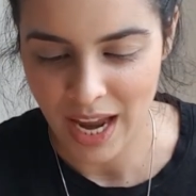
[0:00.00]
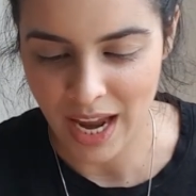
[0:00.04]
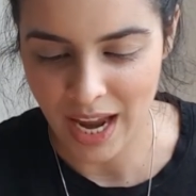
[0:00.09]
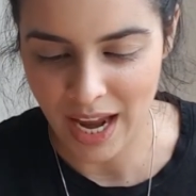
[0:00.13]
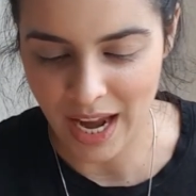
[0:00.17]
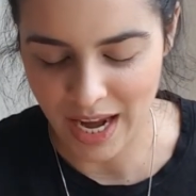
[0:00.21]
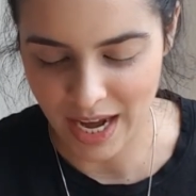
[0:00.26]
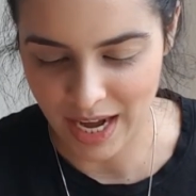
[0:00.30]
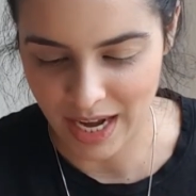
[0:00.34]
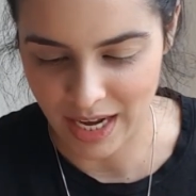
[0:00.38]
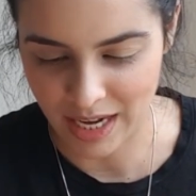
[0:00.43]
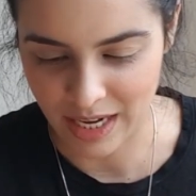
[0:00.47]

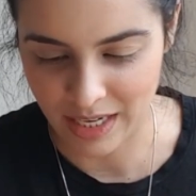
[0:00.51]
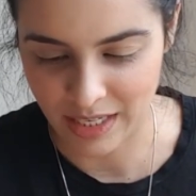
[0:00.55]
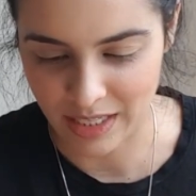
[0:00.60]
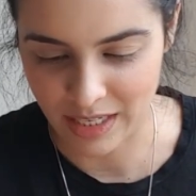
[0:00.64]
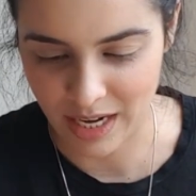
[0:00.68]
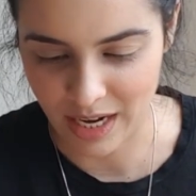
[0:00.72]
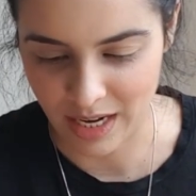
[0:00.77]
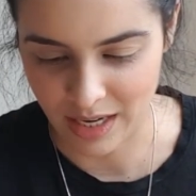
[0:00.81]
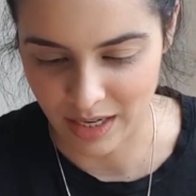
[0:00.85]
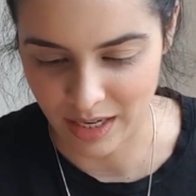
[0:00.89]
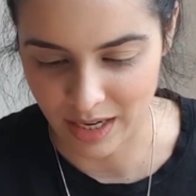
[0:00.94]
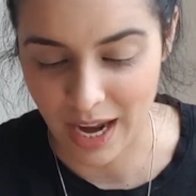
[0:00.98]
And
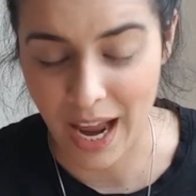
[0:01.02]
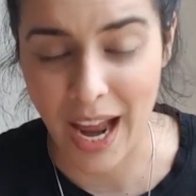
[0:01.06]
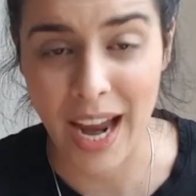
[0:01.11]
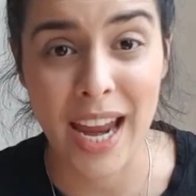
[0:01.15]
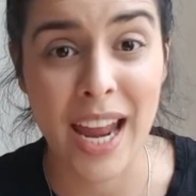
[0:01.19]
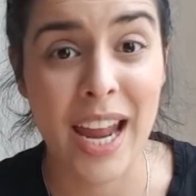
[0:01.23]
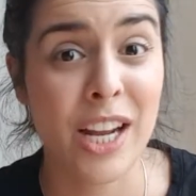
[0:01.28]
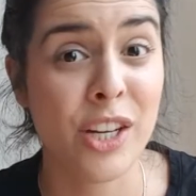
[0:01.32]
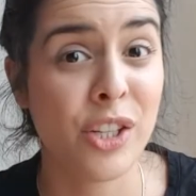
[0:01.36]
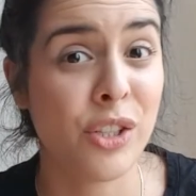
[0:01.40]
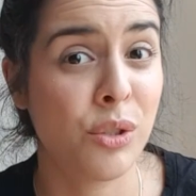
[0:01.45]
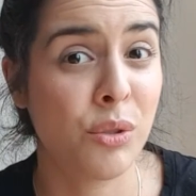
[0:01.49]
I
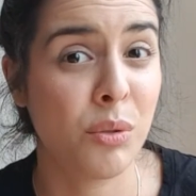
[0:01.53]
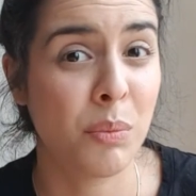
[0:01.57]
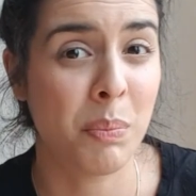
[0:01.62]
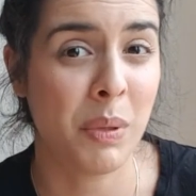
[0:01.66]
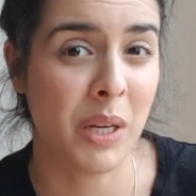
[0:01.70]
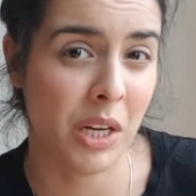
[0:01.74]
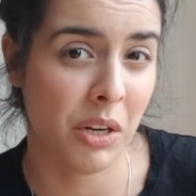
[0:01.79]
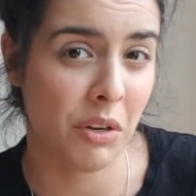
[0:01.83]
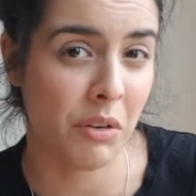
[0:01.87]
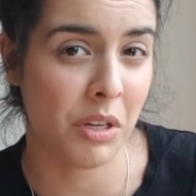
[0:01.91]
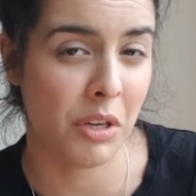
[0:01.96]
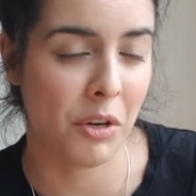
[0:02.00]
had
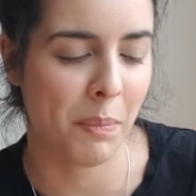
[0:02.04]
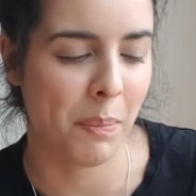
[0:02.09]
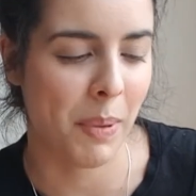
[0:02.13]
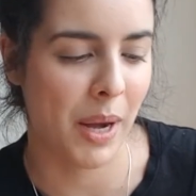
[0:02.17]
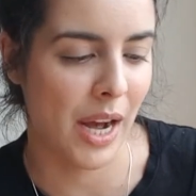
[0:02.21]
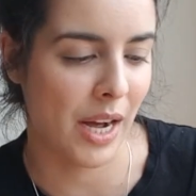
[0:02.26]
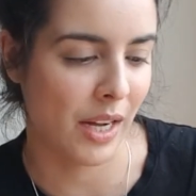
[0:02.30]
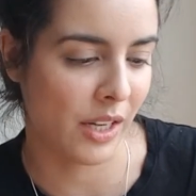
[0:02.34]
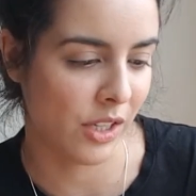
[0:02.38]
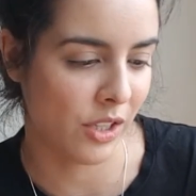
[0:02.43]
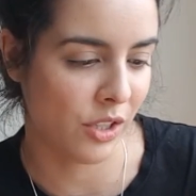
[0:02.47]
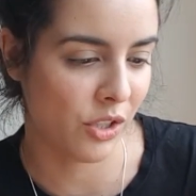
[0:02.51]
superior
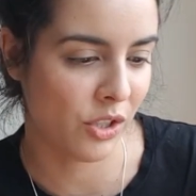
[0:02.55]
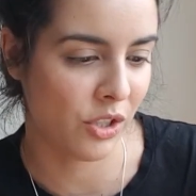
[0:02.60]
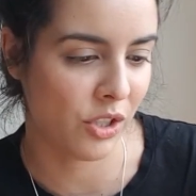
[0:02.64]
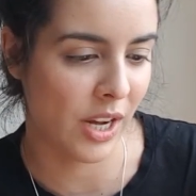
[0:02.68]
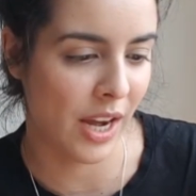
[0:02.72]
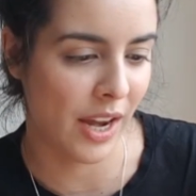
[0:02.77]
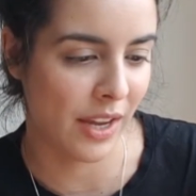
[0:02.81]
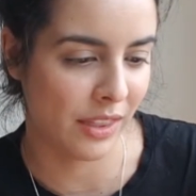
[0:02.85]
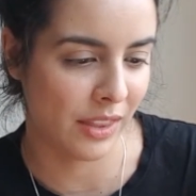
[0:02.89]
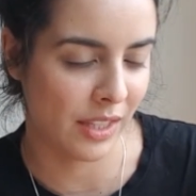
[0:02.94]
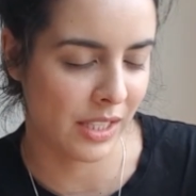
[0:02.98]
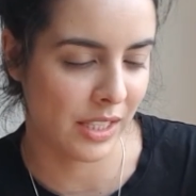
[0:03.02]
package
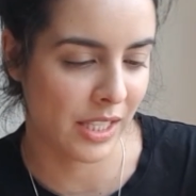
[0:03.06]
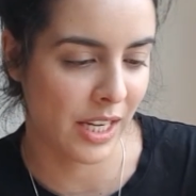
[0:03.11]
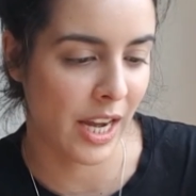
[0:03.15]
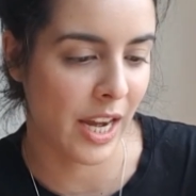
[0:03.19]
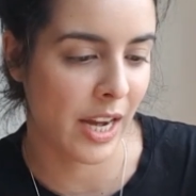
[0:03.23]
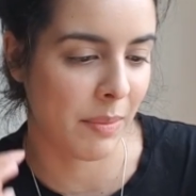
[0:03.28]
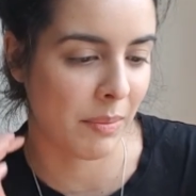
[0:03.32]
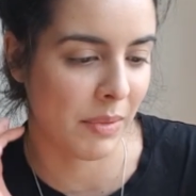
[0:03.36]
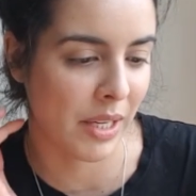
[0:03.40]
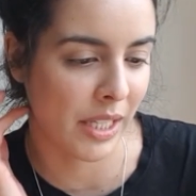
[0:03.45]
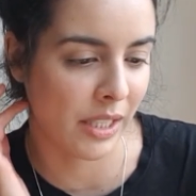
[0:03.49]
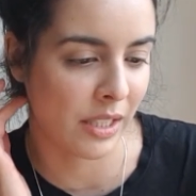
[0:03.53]
at the
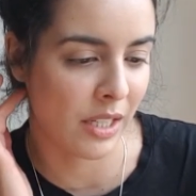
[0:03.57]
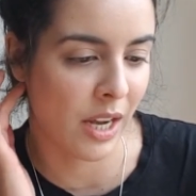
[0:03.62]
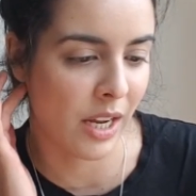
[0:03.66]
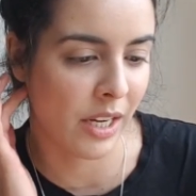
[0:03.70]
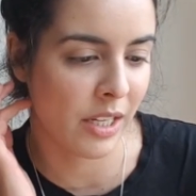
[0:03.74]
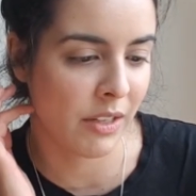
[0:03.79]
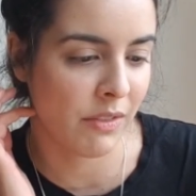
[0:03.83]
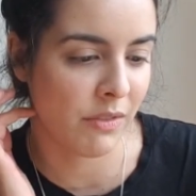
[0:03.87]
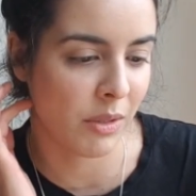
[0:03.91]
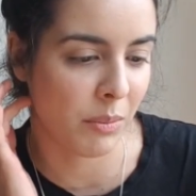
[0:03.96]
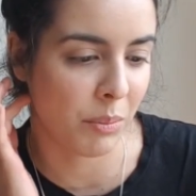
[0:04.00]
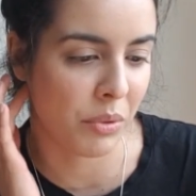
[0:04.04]
time, like not
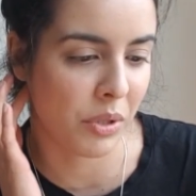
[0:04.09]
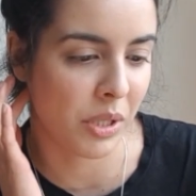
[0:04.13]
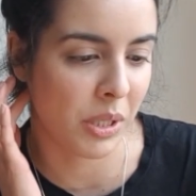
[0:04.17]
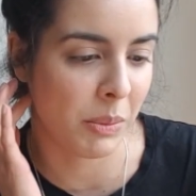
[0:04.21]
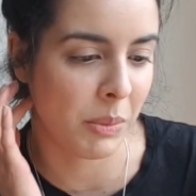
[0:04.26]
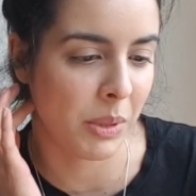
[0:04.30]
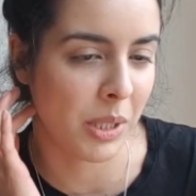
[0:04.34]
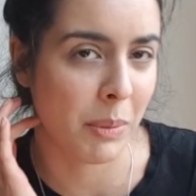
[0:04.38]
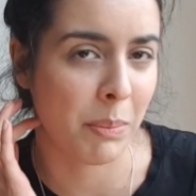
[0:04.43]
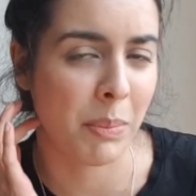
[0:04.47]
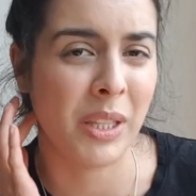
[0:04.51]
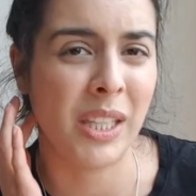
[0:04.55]
even
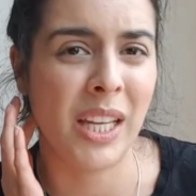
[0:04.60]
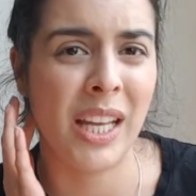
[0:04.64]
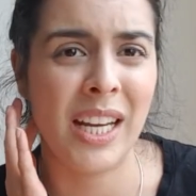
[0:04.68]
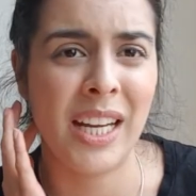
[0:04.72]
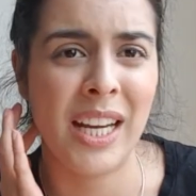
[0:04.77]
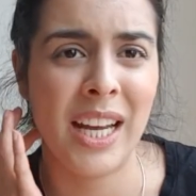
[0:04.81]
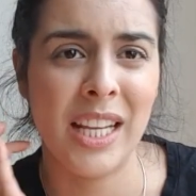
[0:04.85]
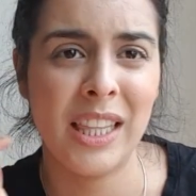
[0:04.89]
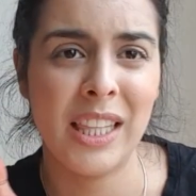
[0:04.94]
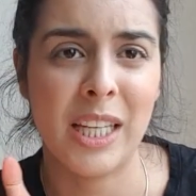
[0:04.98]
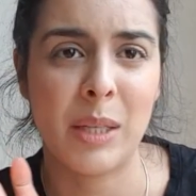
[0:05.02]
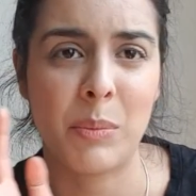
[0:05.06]
premium. But then
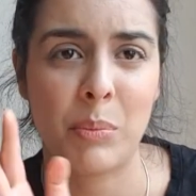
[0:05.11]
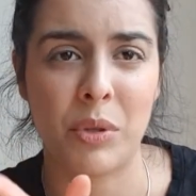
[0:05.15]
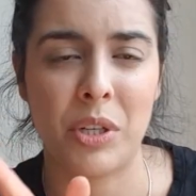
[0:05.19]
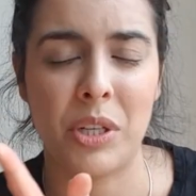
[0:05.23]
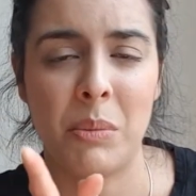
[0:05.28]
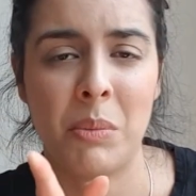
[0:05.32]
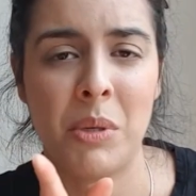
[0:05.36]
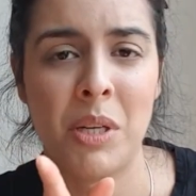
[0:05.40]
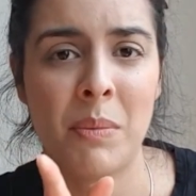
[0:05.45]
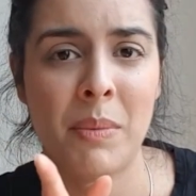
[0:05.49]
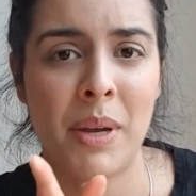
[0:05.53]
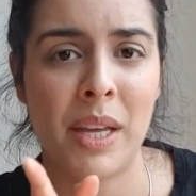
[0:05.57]
again, like
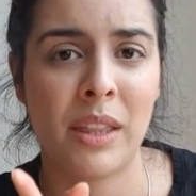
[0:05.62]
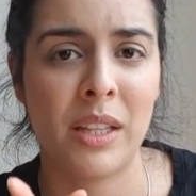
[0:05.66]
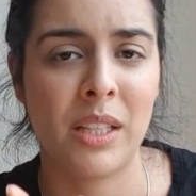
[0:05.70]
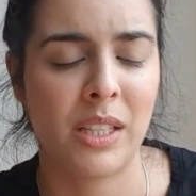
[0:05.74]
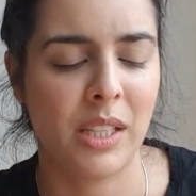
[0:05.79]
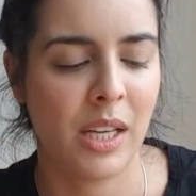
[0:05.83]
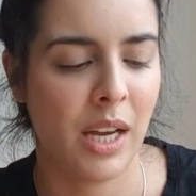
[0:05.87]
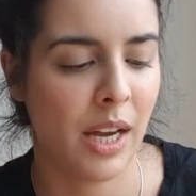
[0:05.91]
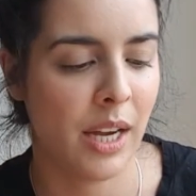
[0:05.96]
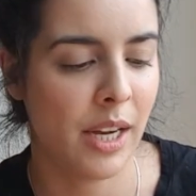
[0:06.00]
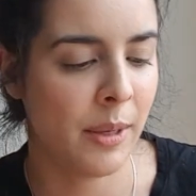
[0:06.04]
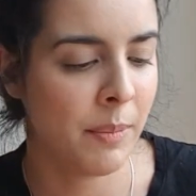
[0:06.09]
premium at the
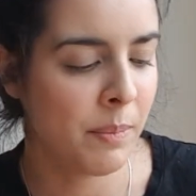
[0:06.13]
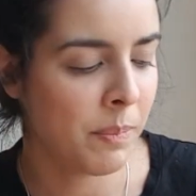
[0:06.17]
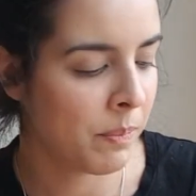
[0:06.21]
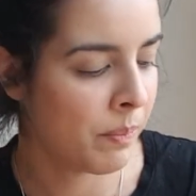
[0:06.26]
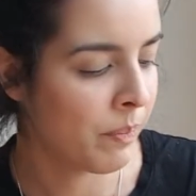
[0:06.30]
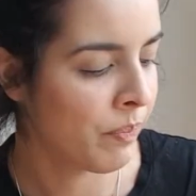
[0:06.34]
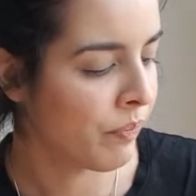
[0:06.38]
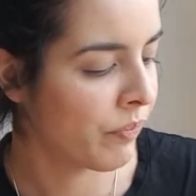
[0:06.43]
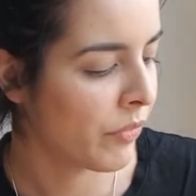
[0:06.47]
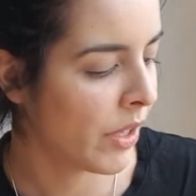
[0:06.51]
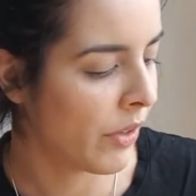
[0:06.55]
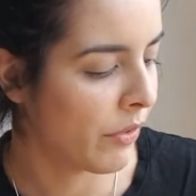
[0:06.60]
time
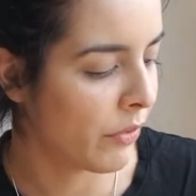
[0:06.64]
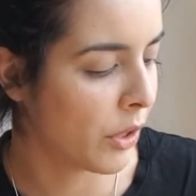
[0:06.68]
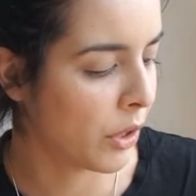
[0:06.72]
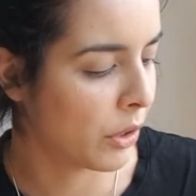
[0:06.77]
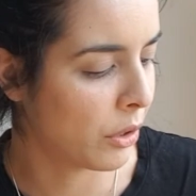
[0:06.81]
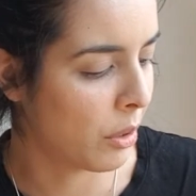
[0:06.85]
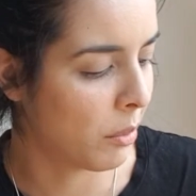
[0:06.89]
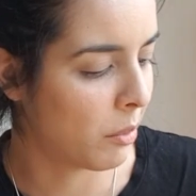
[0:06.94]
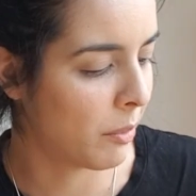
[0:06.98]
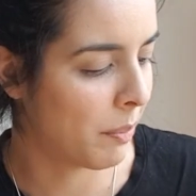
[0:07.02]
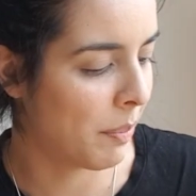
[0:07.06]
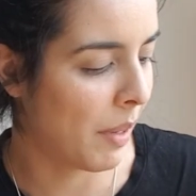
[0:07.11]
for
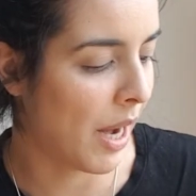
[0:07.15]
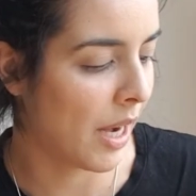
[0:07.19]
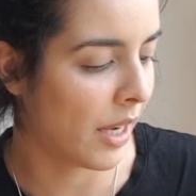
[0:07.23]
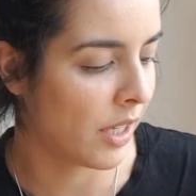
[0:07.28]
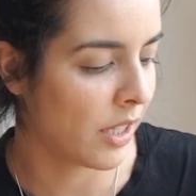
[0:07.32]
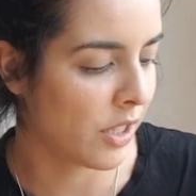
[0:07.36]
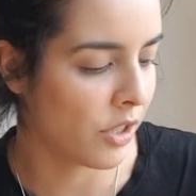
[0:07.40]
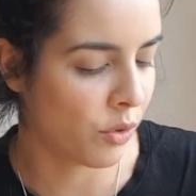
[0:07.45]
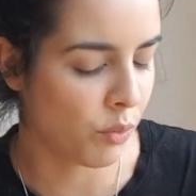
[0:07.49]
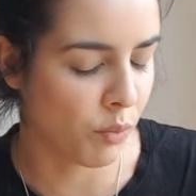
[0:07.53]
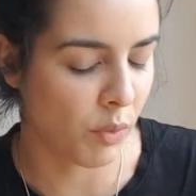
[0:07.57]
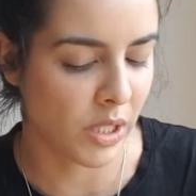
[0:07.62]
global
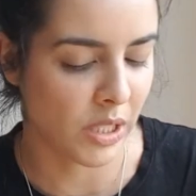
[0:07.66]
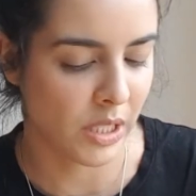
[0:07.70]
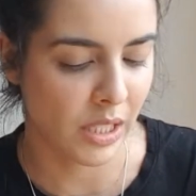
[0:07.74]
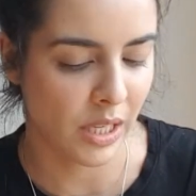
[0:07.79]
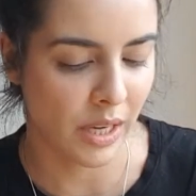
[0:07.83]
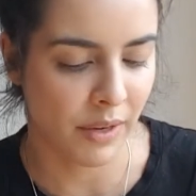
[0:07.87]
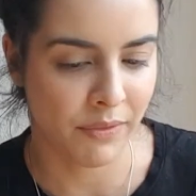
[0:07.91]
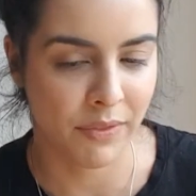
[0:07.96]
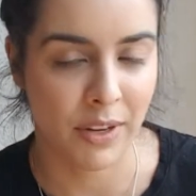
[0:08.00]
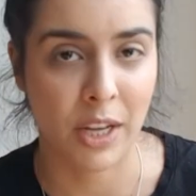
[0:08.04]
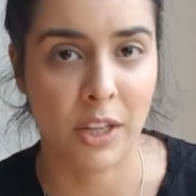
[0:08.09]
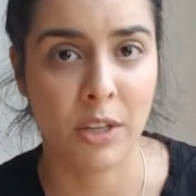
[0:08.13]
package wasn't
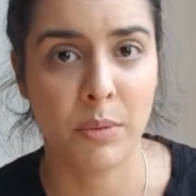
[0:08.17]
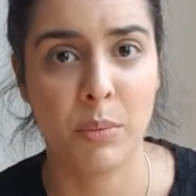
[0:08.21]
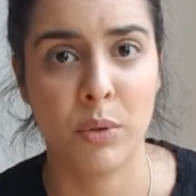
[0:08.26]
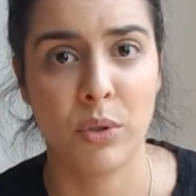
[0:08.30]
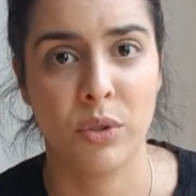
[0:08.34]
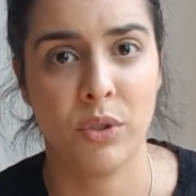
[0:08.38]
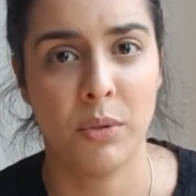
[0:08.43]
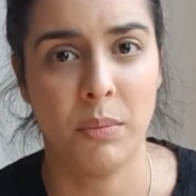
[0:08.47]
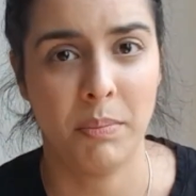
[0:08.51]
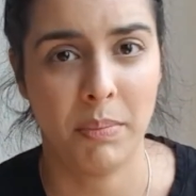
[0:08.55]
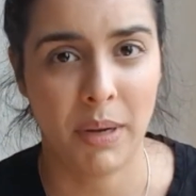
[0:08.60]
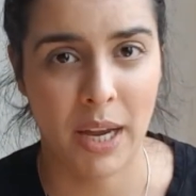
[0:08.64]
available
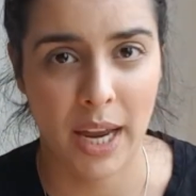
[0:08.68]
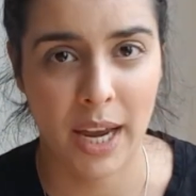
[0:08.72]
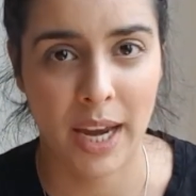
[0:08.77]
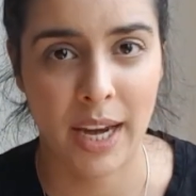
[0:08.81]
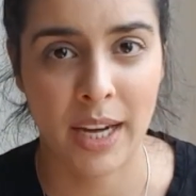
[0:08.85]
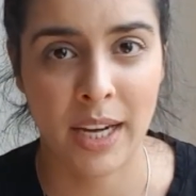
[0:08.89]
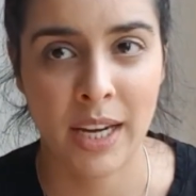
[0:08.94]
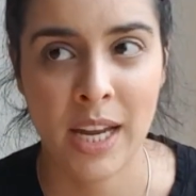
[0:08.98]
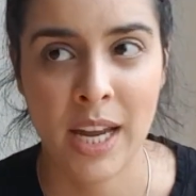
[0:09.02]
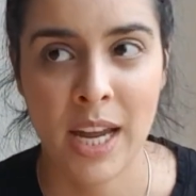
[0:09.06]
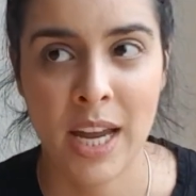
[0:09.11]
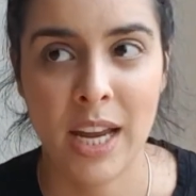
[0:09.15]
to buy.